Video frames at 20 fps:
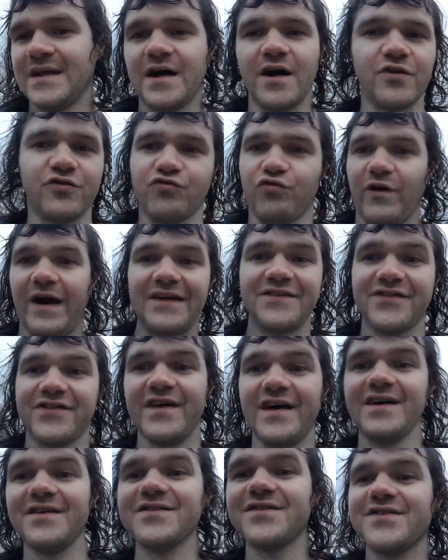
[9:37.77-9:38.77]
address
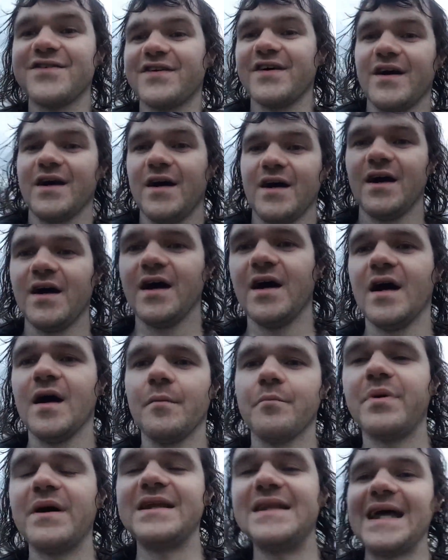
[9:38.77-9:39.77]
this,
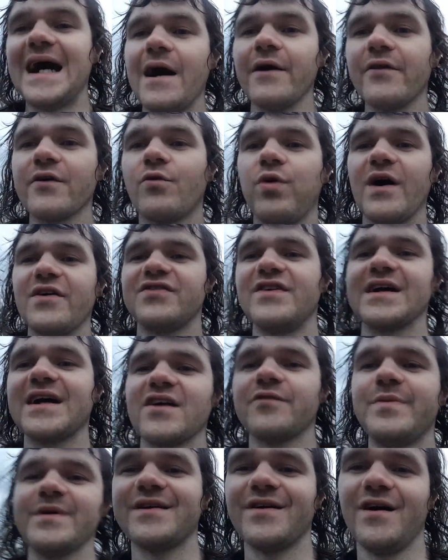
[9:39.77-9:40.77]
but now the question, I
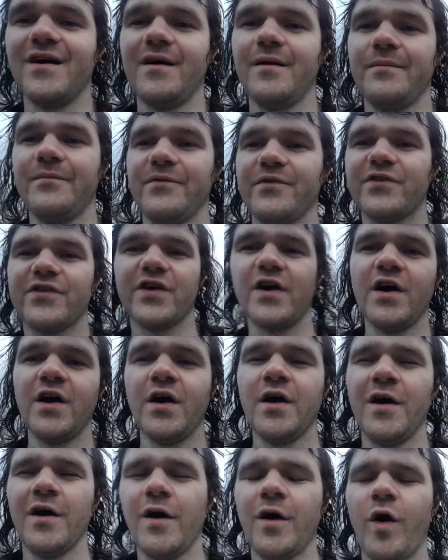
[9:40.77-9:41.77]
guess, becomes,
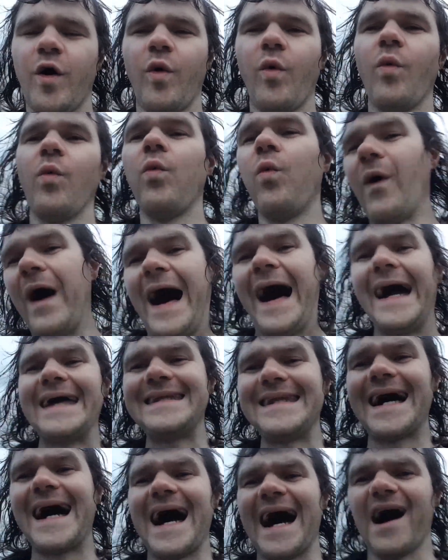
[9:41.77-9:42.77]
why
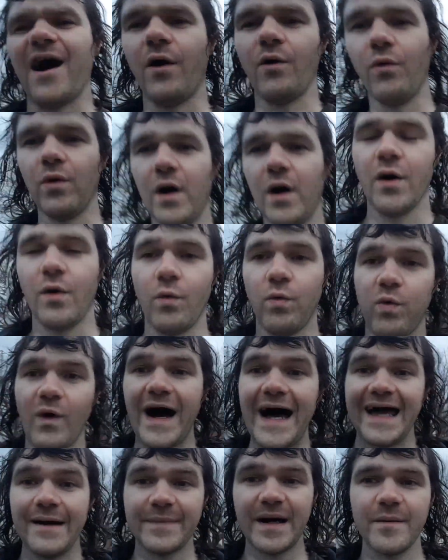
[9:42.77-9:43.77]
now?
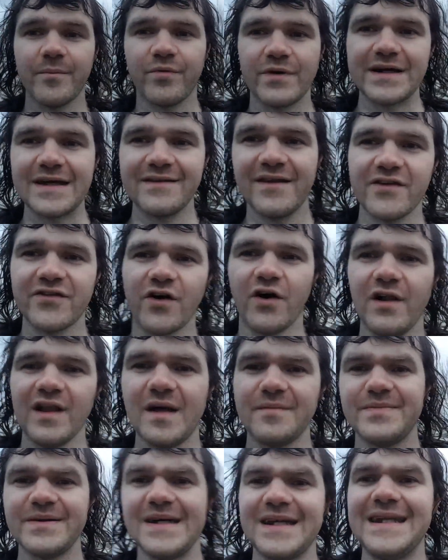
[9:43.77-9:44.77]
Why am I bringing this all
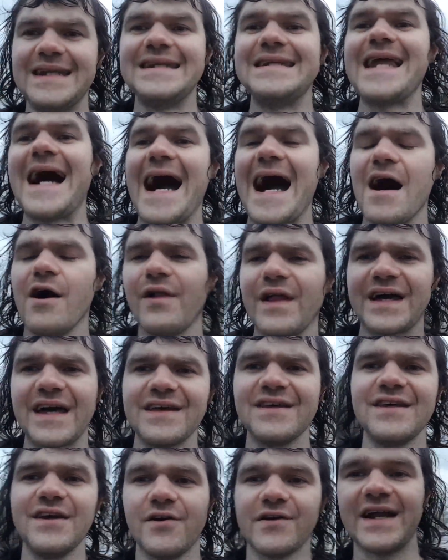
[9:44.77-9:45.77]
up now, like a
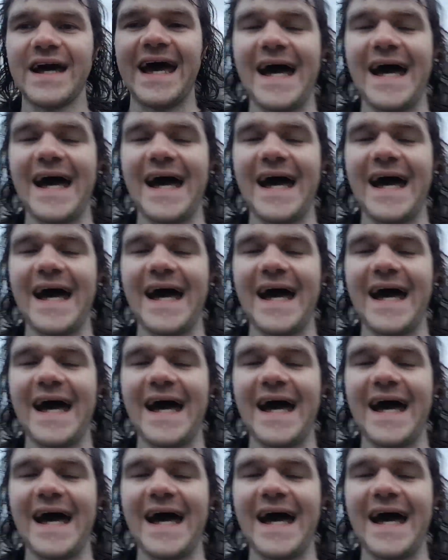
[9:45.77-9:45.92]
year and a